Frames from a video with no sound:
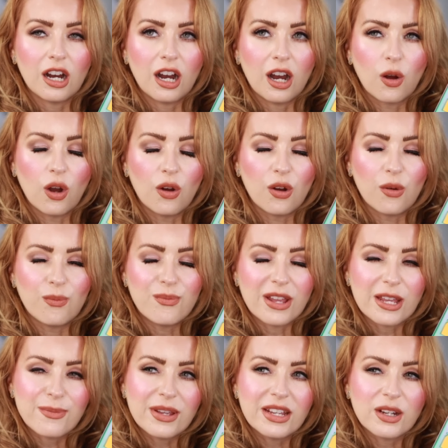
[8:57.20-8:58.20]
uh,
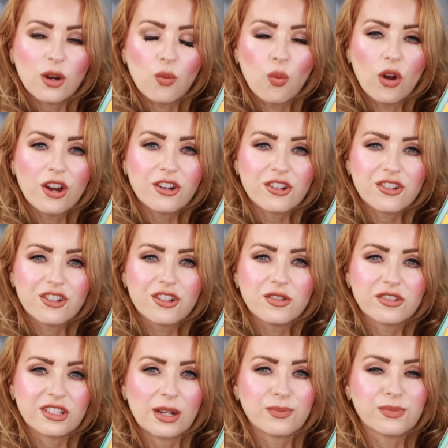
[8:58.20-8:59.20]
maybe one or two
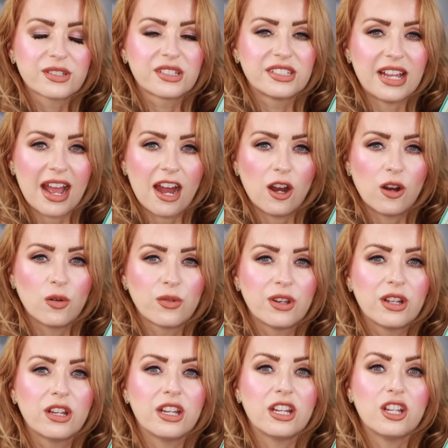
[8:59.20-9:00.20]
steps
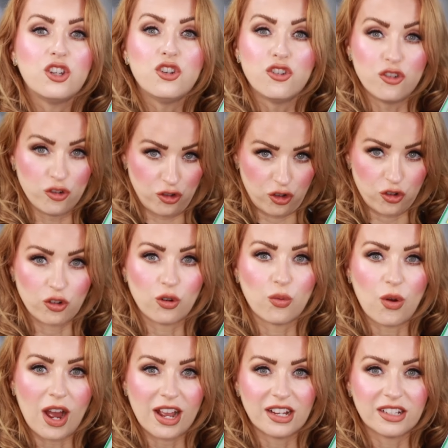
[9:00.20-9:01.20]
down neutral
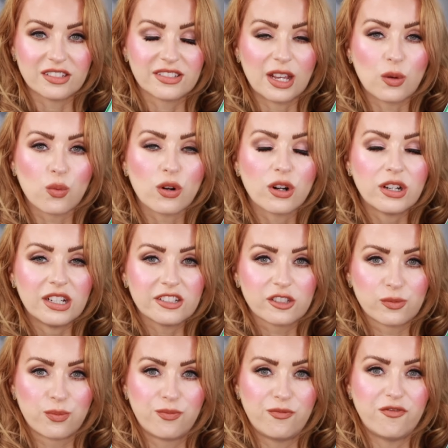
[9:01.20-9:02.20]
wise. They weren't
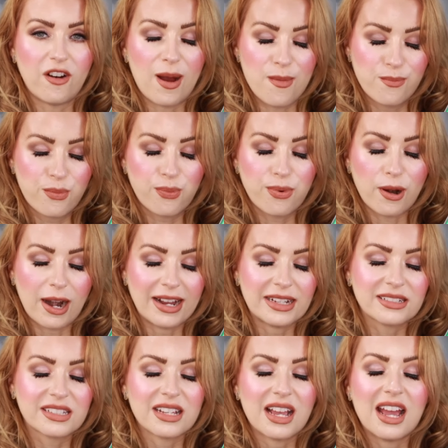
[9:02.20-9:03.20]
as v-
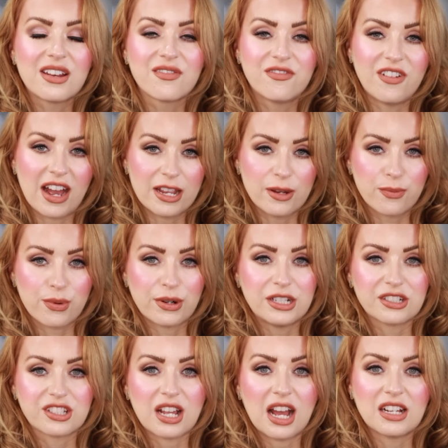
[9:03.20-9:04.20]
bright and
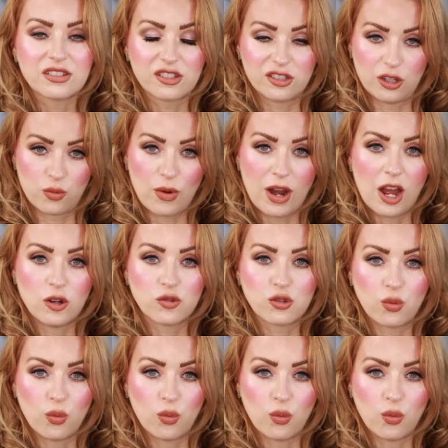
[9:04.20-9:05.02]
vibrant as the round